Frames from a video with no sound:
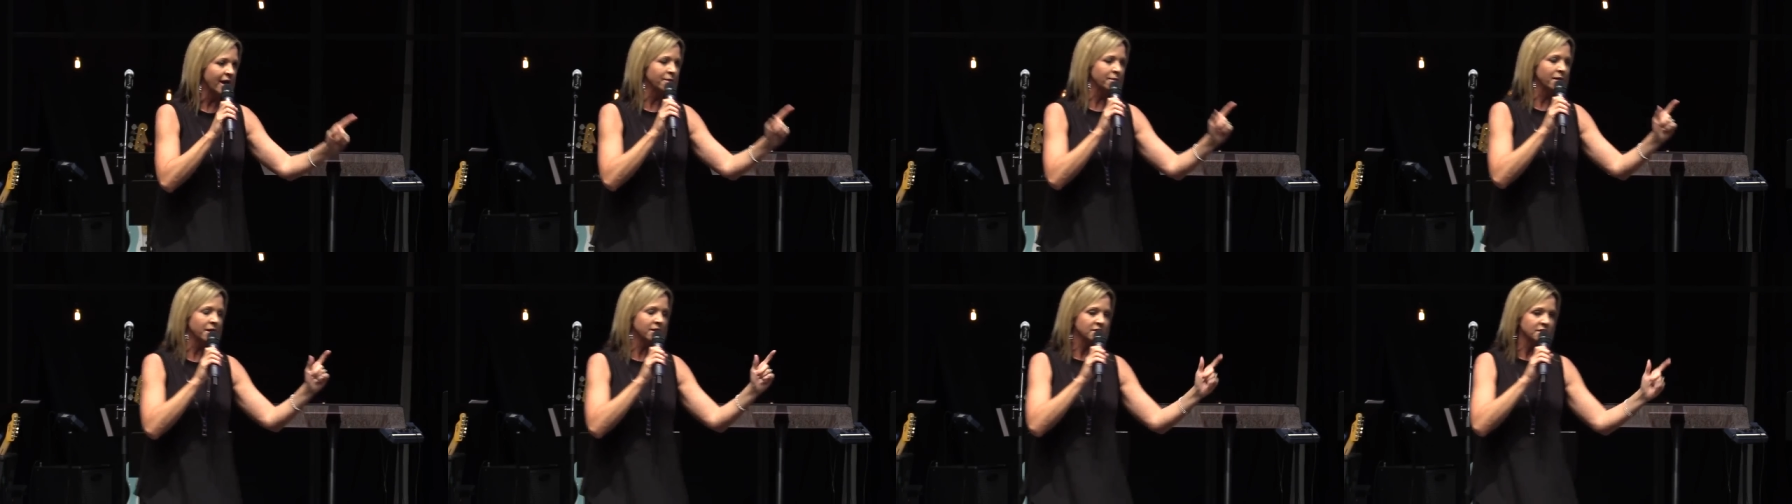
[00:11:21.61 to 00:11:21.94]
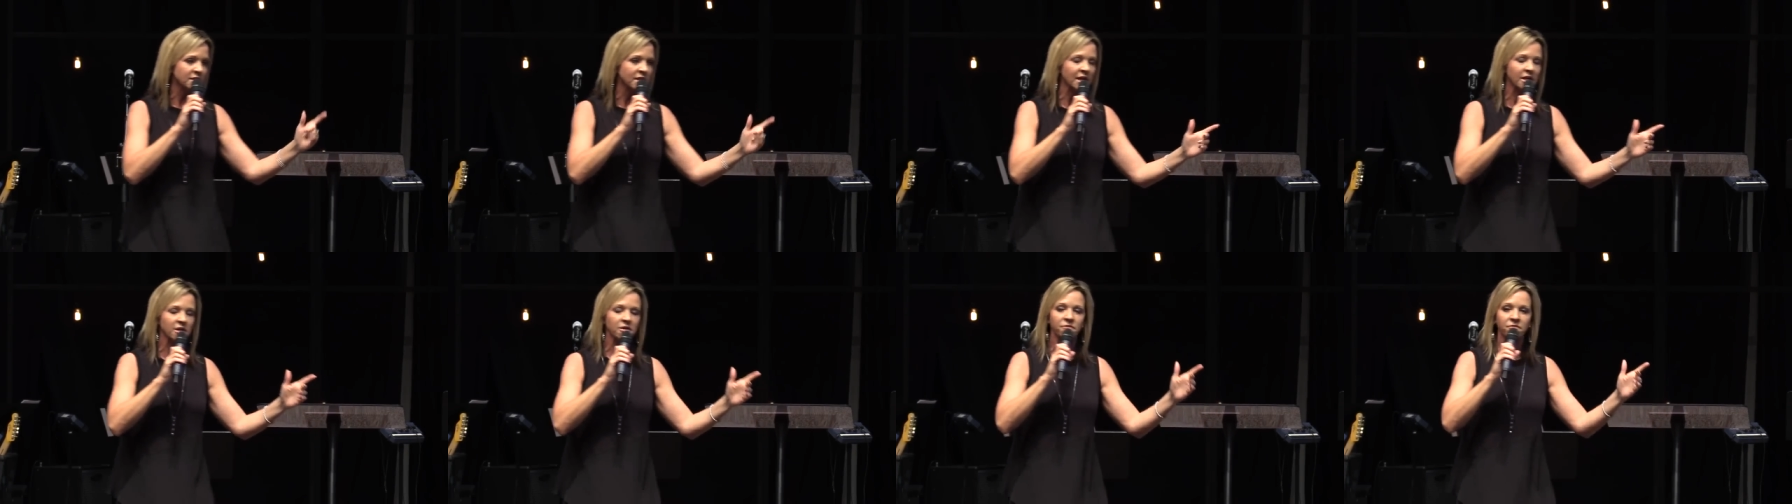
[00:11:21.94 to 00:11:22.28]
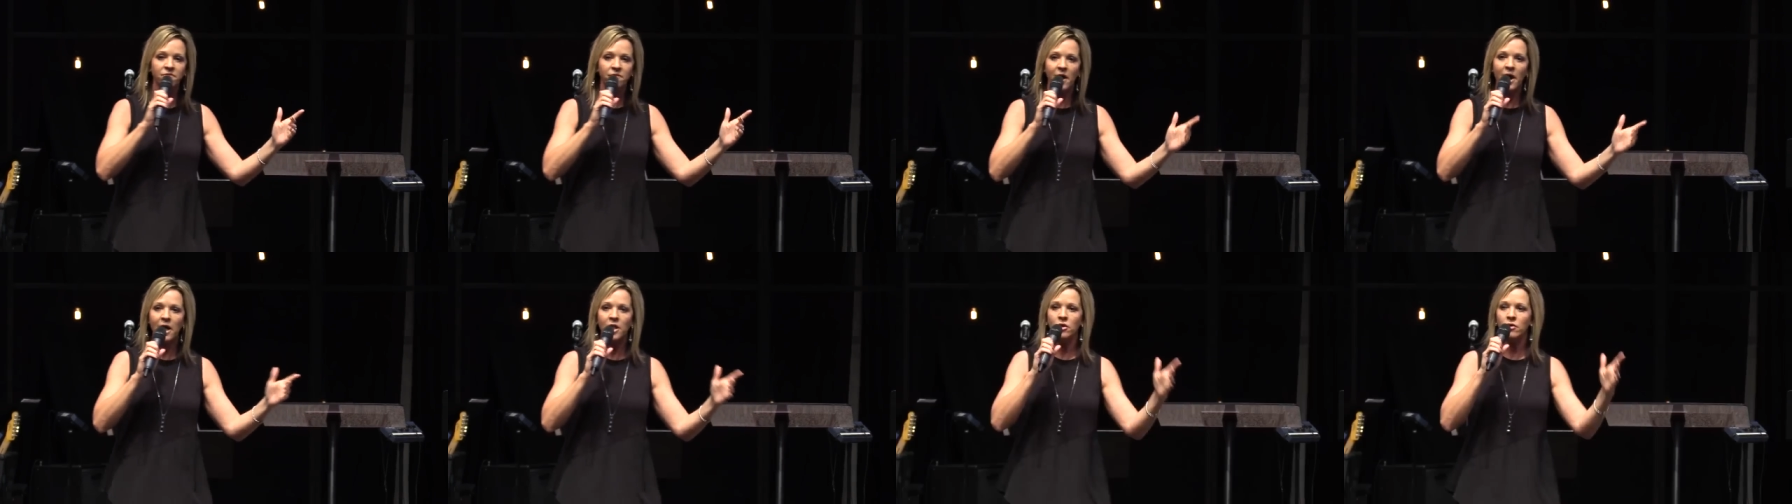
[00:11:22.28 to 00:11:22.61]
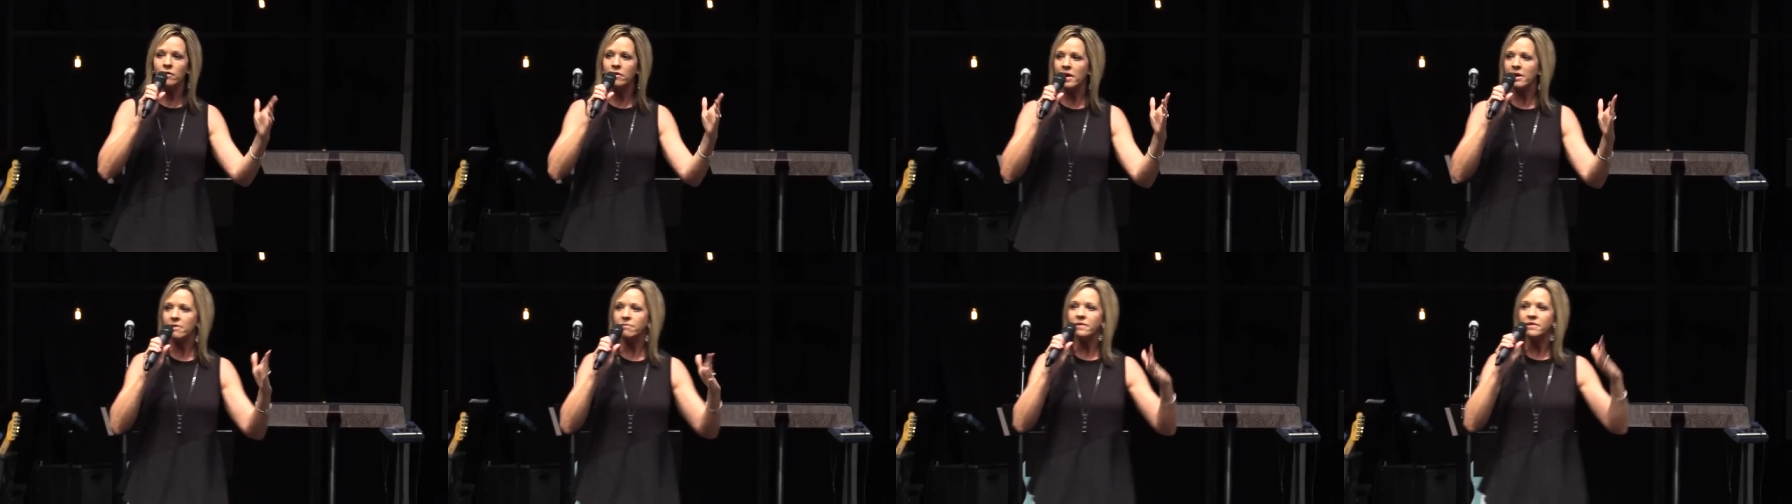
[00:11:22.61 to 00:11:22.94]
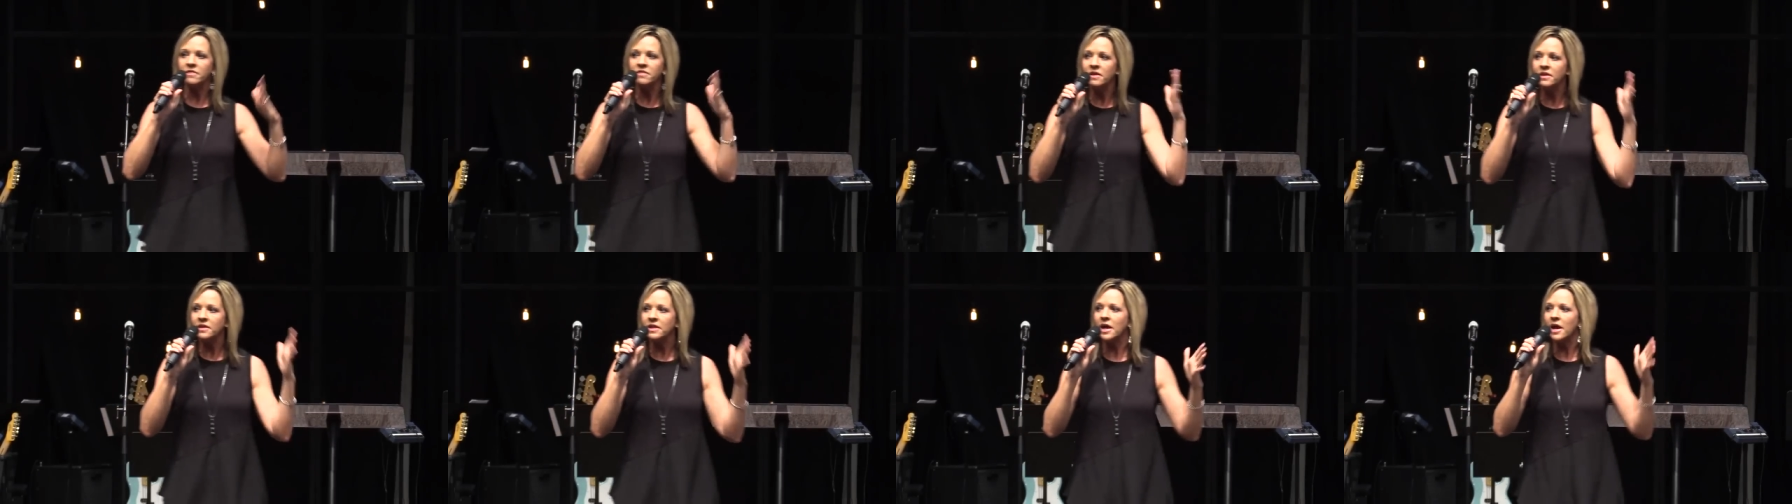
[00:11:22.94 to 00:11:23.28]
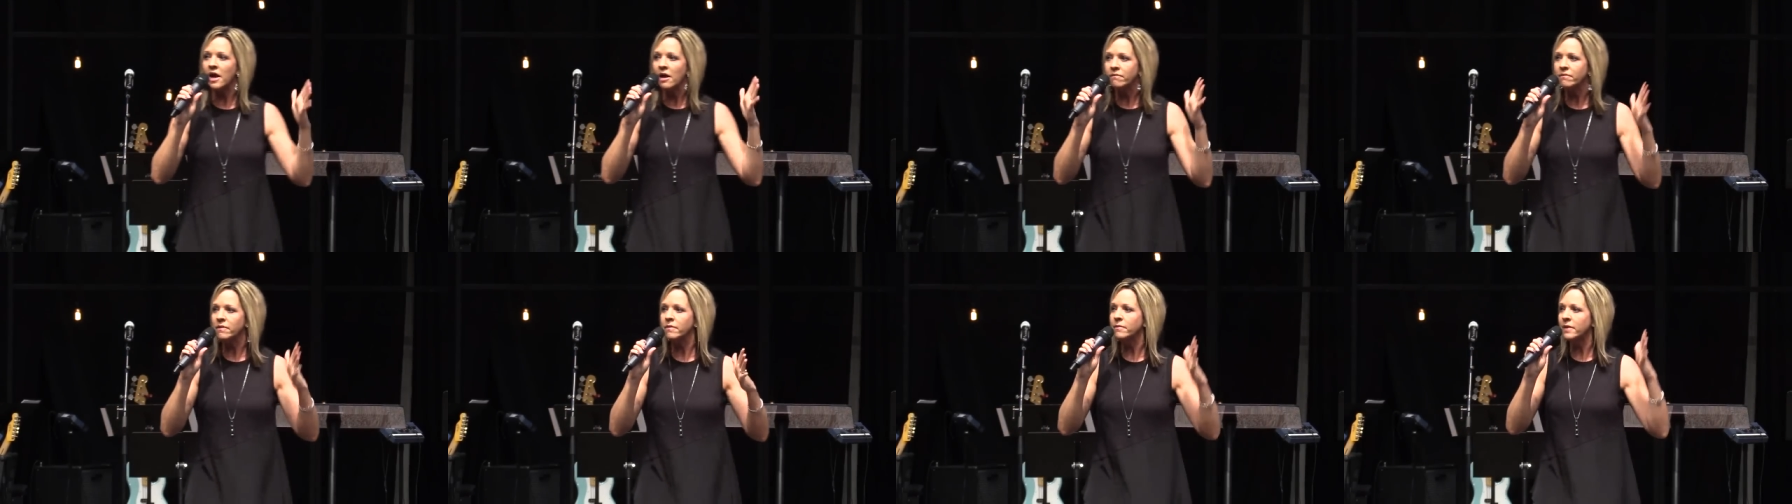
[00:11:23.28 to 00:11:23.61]
I'm not saying to follow everything that
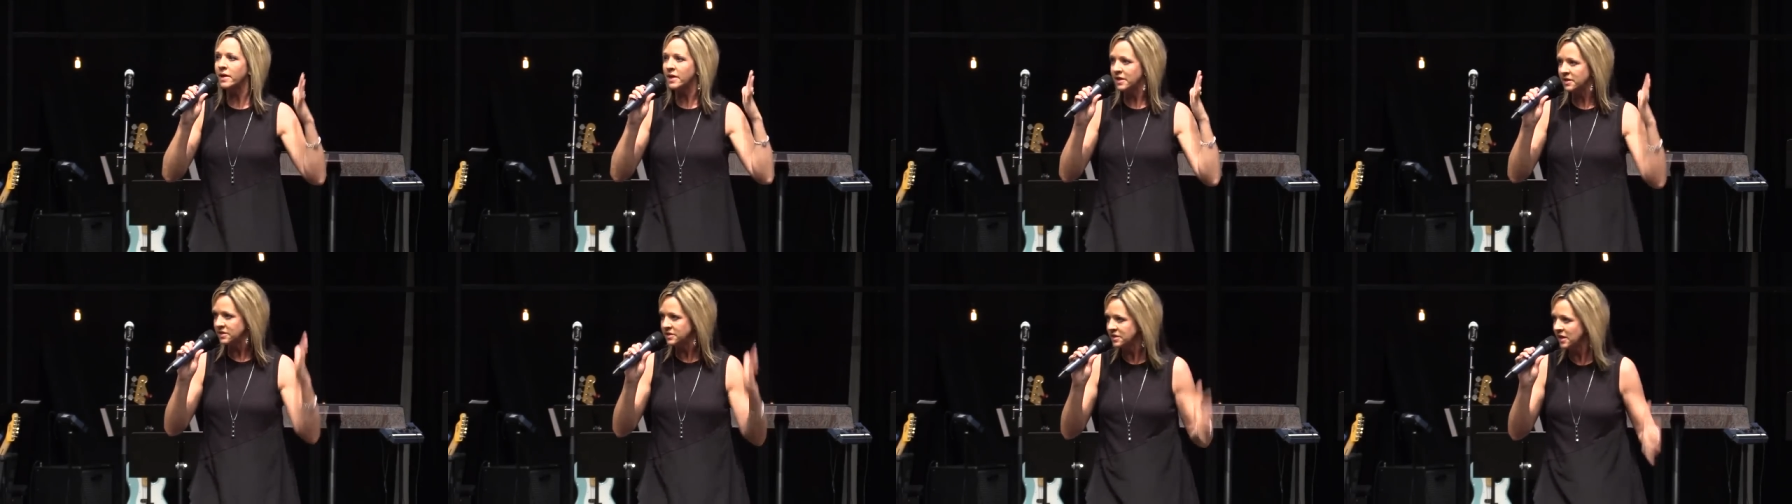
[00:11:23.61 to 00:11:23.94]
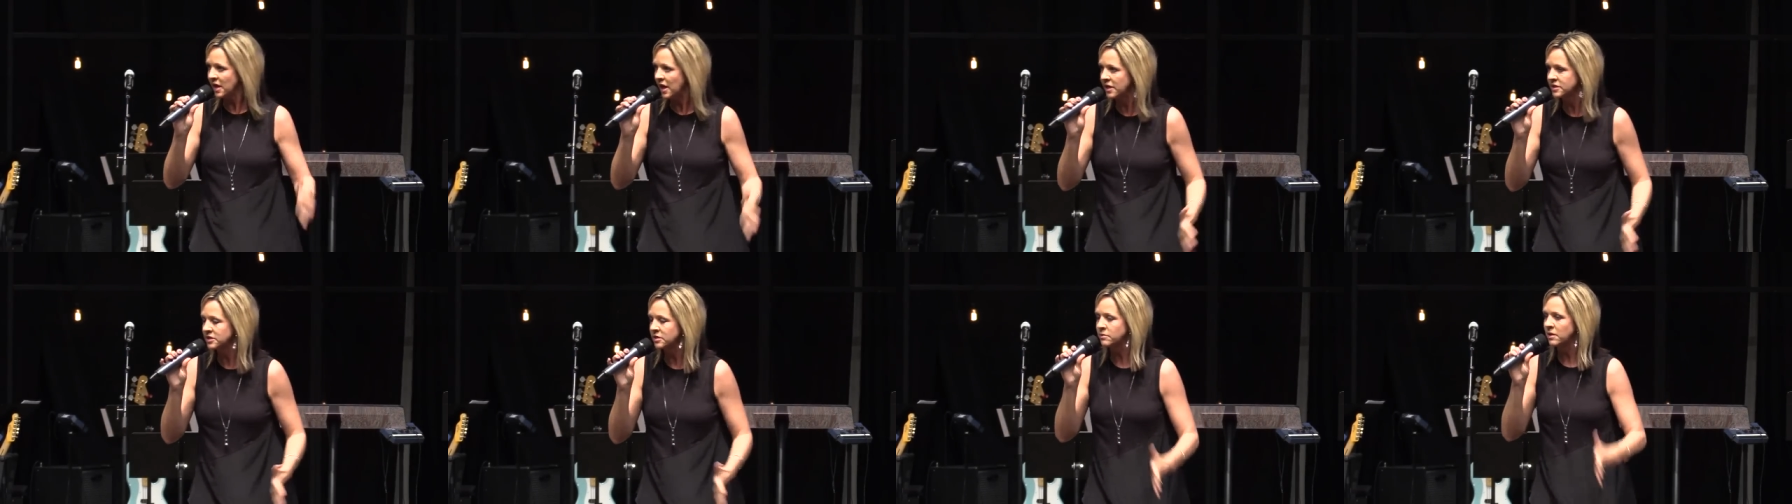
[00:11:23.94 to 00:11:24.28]
everybody says.